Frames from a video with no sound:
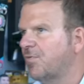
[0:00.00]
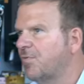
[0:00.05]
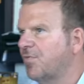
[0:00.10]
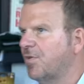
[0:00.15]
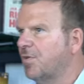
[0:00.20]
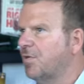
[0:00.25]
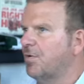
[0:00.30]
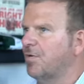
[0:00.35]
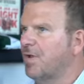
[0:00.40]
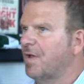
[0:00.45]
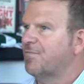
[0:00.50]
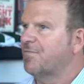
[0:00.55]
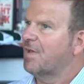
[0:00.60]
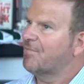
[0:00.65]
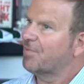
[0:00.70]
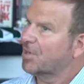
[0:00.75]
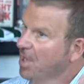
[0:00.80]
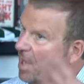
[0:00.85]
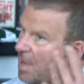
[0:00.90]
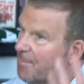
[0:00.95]
so you don't have to have
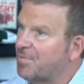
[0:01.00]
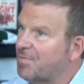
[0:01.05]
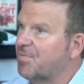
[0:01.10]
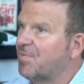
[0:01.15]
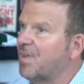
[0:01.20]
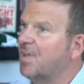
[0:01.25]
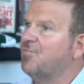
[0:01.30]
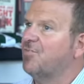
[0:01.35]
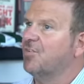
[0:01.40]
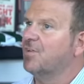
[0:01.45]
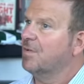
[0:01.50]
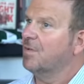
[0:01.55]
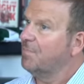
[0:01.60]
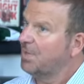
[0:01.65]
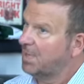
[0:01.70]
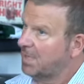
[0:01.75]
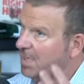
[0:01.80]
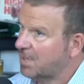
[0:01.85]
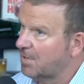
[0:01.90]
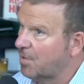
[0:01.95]
a compensation
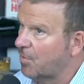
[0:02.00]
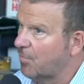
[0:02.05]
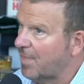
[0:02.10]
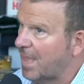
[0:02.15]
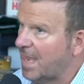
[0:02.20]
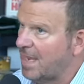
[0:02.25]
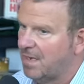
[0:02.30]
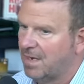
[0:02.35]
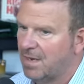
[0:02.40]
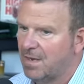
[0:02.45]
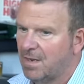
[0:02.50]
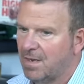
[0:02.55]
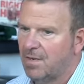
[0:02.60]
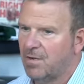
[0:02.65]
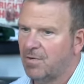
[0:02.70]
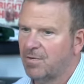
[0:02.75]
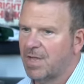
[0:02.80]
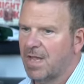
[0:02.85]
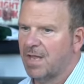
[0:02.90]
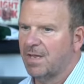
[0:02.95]
committee and all that. I
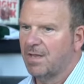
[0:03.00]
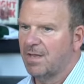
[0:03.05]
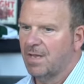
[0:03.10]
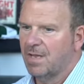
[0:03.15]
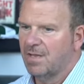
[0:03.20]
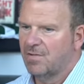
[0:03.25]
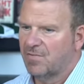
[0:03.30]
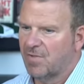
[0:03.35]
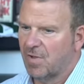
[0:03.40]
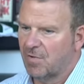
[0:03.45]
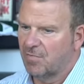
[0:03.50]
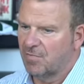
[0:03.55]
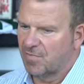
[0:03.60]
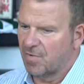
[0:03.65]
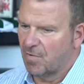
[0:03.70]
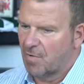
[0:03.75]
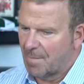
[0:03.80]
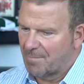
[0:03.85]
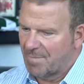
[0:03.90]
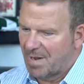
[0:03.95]
understand. Okay, so
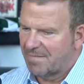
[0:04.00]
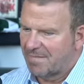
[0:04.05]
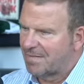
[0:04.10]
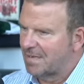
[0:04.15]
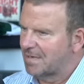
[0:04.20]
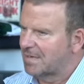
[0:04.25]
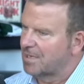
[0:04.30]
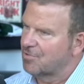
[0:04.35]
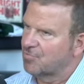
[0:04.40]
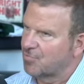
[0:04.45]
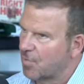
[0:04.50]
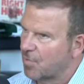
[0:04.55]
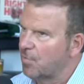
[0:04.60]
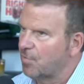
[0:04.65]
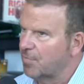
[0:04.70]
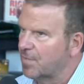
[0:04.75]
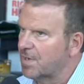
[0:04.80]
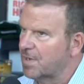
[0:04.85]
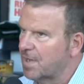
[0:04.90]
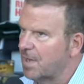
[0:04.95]
so I basically
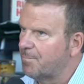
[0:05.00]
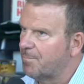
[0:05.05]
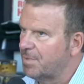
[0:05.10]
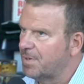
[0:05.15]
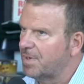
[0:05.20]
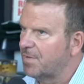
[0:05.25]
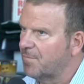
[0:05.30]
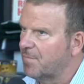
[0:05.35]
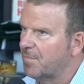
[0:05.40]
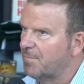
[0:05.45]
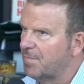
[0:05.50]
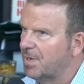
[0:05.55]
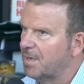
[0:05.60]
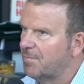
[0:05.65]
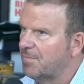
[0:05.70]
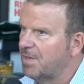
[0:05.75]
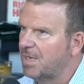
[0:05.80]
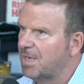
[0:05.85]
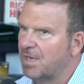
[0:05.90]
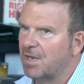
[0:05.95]
controlled the company for many
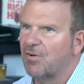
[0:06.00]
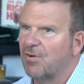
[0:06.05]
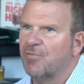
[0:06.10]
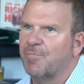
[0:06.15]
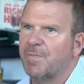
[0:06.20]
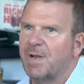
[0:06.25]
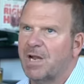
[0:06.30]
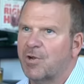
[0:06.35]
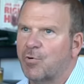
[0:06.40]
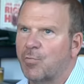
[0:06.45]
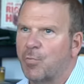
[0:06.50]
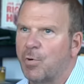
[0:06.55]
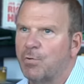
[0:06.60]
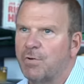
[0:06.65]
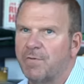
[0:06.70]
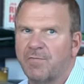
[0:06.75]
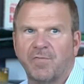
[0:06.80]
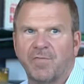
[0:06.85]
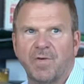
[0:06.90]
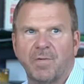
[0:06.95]
many years, but I grew
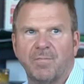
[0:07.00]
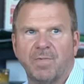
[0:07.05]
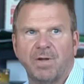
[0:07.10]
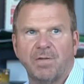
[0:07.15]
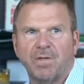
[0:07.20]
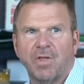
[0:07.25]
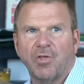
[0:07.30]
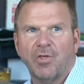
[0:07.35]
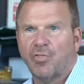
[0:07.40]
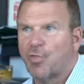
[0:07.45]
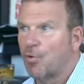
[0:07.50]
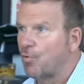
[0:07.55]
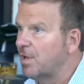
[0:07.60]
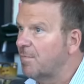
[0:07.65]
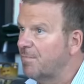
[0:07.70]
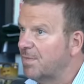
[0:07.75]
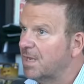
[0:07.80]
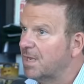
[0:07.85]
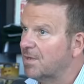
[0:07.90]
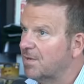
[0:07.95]
it from a thirty
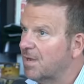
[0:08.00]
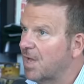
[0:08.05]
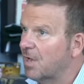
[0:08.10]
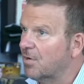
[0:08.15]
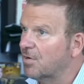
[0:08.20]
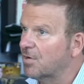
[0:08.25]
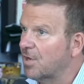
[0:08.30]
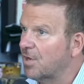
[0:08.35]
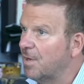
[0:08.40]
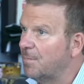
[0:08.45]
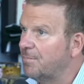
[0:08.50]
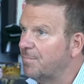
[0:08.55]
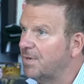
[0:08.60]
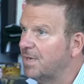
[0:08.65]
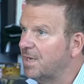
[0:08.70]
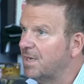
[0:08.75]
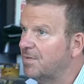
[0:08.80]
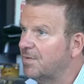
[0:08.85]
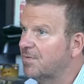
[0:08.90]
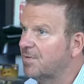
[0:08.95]
million dollar
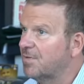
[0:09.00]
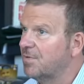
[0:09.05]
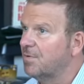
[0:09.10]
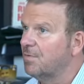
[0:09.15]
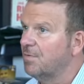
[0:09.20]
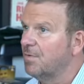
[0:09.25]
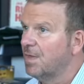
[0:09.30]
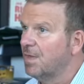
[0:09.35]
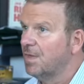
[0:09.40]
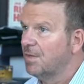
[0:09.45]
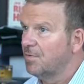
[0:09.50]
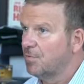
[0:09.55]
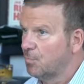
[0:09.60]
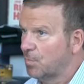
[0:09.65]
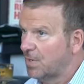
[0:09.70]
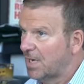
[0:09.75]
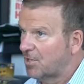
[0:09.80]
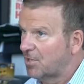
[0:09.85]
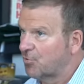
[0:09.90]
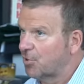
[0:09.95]
company to
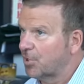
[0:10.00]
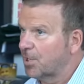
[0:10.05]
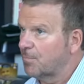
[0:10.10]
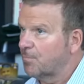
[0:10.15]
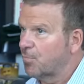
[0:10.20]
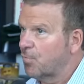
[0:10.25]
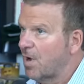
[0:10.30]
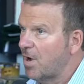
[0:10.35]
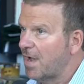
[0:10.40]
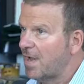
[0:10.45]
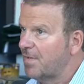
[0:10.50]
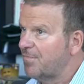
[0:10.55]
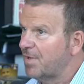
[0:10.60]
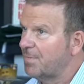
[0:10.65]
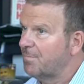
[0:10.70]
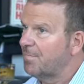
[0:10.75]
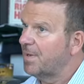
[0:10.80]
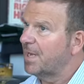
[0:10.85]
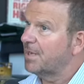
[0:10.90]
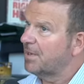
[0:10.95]
when I took it
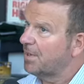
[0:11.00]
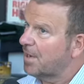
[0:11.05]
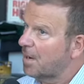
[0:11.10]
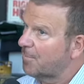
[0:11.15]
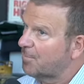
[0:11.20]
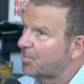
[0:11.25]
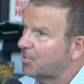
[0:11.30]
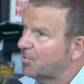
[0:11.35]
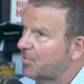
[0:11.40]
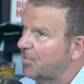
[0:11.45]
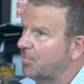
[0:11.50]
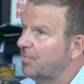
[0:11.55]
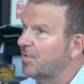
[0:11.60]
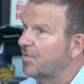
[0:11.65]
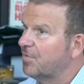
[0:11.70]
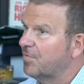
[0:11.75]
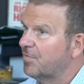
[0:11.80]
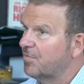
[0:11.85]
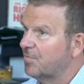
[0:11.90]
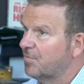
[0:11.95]
private, being an
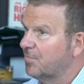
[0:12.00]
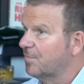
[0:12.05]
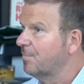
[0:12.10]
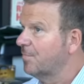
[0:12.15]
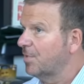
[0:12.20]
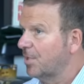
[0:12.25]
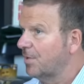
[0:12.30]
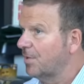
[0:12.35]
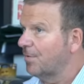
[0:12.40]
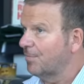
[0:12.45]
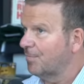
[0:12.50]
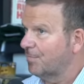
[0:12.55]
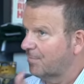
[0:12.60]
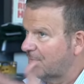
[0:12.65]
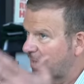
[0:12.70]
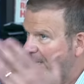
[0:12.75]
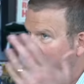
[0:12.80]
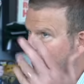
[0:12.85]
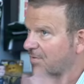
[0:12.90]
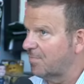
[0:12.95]
opportunist you know
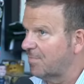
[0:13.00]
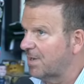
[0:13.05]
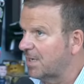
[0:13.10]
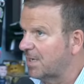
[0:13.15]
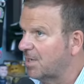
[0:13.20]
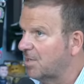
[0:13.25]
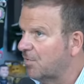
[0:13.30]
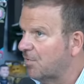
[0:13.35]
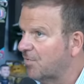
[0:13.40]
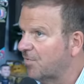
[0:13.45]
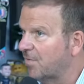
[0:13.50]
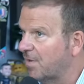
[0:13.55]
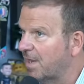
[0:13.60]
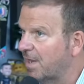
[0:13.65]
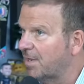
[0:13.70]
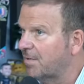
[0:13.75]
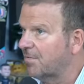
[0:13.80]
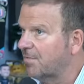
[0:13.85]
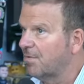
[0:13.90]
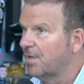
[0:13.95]
x amount of years
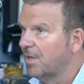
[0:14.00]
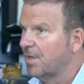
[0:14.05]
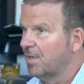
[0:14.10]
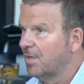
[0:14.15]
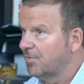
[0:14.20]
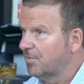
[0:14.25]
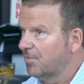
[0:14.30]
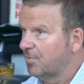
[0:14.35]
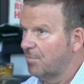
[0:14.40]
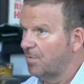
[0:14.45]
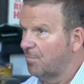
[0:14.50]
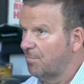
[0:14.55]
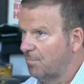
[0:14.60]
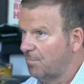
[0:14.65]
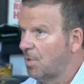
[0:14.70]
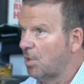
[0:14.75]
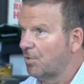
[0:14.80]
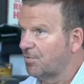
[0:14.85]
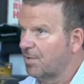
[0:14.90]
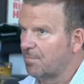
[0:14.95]
later to a
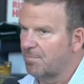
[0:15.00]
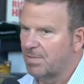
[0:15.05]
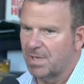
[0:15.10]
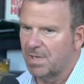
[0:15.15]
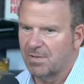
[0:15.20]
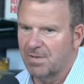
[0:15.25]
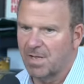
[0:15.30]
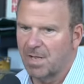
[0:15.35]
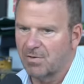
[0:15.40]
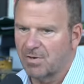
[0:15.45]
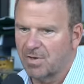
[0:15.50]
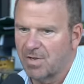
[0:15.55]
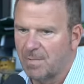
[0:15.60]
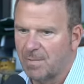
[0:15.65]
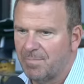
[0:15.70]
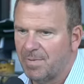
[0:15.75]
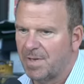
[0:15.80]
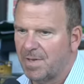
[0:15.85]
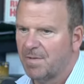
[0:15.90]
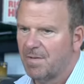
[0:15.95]
multi-billion dollar
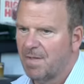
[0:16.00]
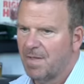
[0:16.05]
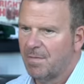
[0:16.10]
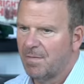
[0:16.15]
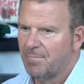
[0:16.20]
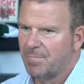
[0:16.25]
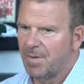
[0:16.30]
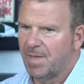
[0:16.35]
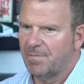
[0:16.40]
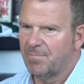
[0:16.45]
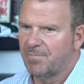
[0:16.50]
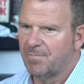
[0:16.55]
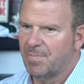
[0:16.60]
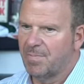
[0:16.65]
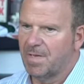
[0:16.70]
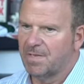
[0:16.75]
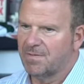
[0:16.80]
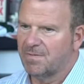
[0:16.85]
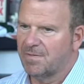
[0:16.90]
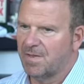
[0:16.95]
company but
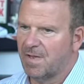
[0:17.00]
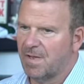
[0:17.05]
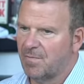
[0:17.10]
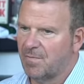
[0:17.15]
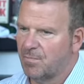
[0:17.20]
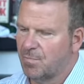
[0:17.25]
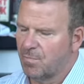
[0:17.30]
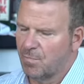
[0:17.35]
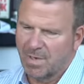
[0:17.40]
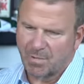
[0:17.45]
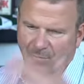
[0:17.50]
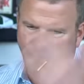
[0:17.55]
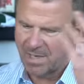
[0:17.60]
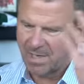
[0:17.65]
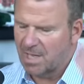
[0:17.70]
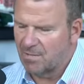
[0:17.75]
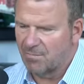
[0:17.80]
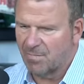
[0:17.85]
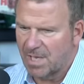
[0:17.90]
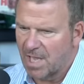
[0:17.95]
but uh, we, we
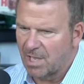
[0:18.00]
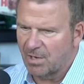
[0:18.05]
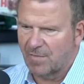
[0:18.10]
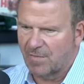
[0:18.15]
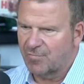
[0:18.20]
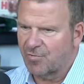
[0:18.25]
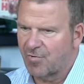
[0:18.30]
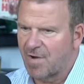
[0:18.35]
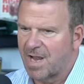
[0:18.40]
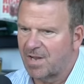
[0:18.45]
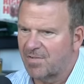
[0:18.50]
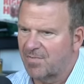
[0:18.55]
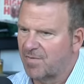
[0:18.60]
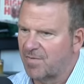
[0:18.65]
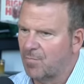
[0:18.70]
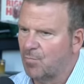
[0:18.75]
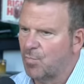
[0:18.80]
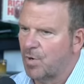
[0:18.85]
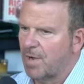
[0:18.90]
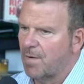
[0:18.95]
we got off track
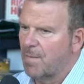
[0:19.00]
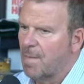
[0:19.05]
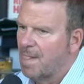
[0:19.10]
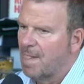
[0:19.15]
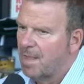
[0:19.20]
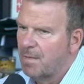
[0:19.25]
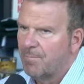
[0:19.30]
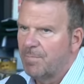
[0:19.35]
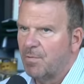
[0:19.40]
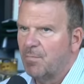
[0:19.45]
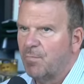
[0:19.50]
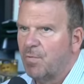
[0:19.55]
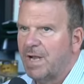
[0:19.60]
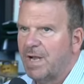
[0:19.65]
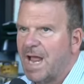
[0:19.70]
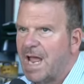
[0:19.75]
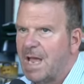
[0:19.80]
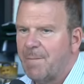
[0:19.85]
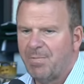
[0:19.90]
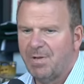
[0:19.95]
somewhere but what
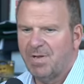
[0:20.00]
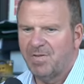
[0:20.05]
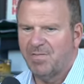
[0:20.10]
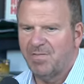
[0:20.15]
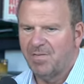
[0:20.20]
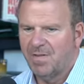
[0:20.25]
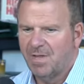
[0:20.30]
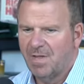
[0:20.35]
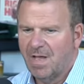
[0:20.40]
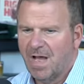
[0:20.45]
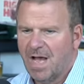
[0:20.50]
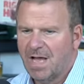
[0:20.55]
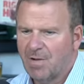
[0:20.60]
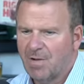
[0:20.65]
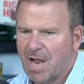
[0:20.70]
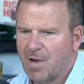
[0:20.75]
happened is don't worry I, I